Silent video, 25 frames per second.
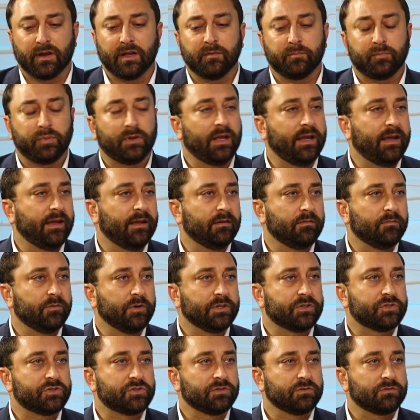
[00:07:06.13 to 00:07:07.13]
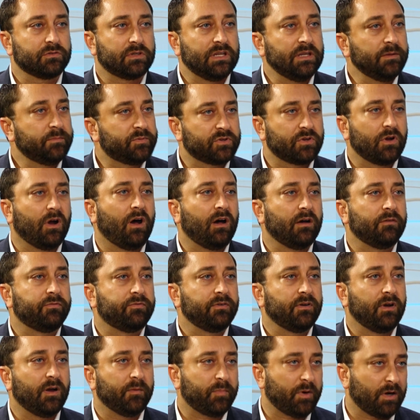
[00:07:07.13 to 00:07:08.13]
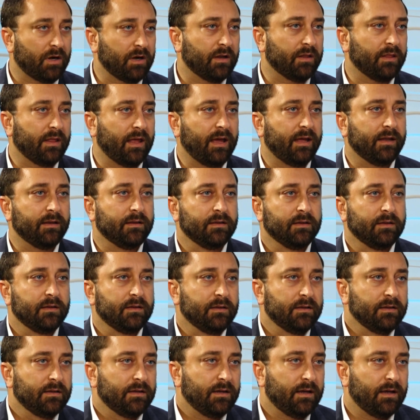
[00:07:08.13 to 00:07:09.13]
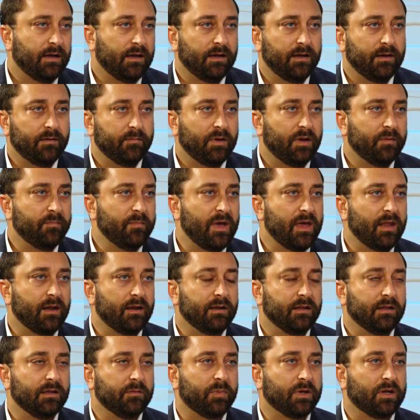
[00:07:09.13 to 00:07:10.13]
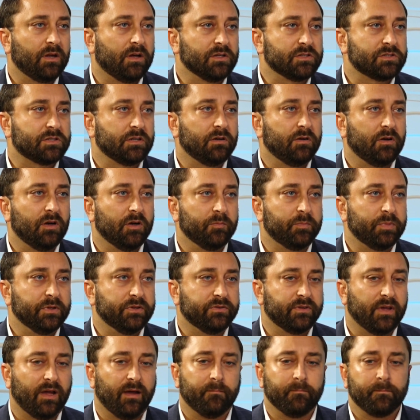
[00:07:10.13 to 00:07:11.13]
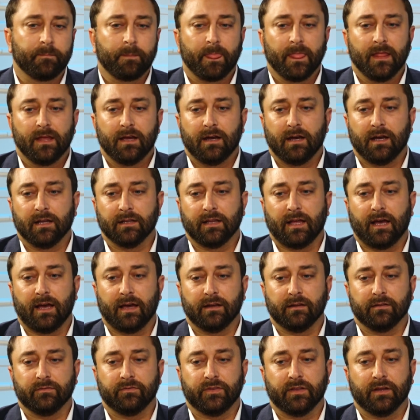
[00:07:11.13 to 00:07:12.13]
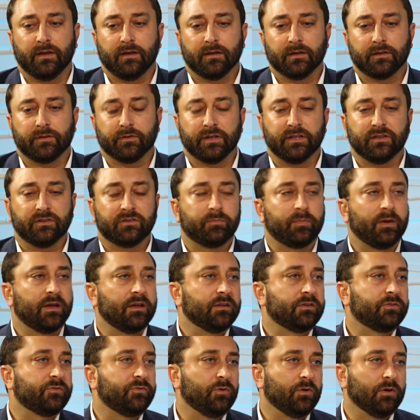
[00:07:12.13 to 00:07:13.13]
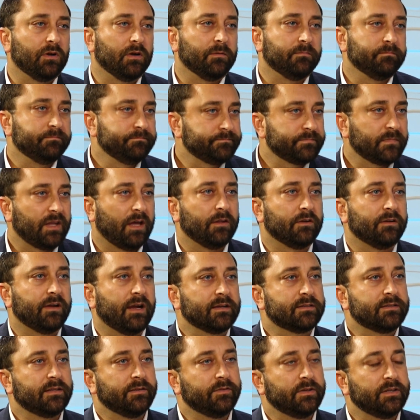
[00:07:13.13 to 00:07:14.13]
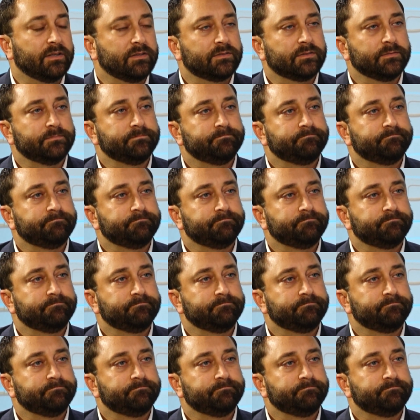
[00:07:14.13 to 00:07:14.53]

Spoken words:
plan, which keeps golf a part of that amenity, but also opens up a lot of the green space for other activities.